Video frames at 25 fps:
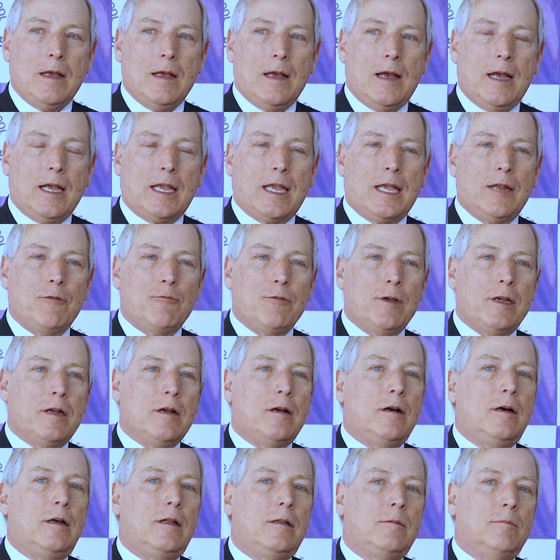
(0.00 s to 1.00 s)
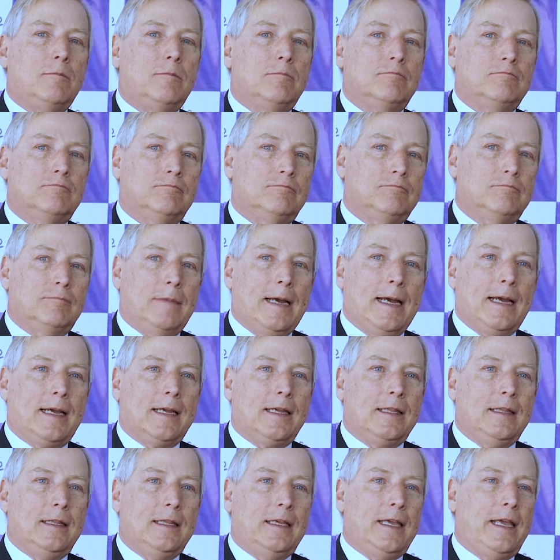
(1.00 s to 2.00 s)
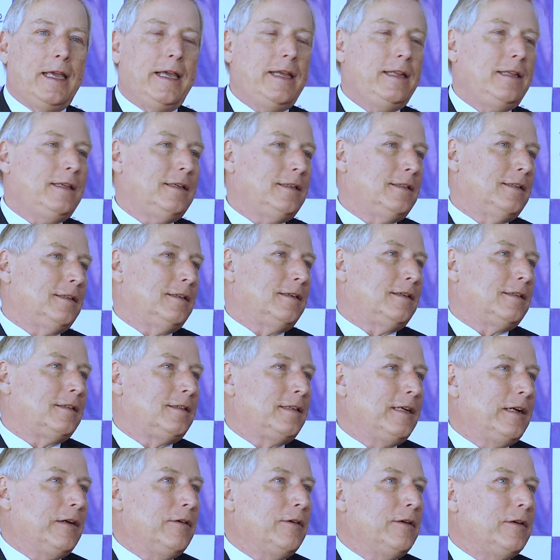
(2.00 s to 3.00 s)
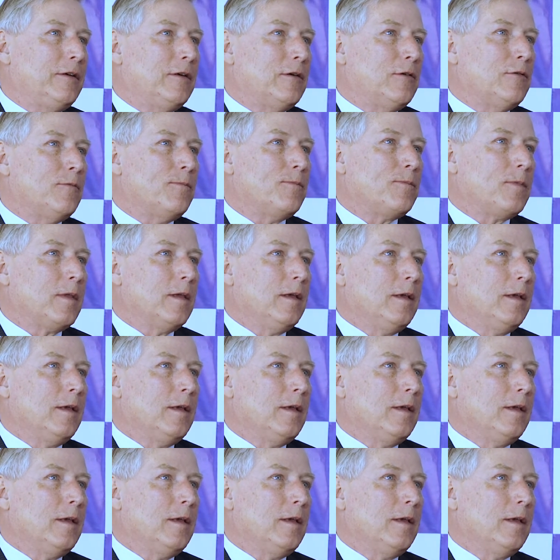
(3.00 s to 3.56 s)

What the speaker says: I can recall back in the 80s in Ontario,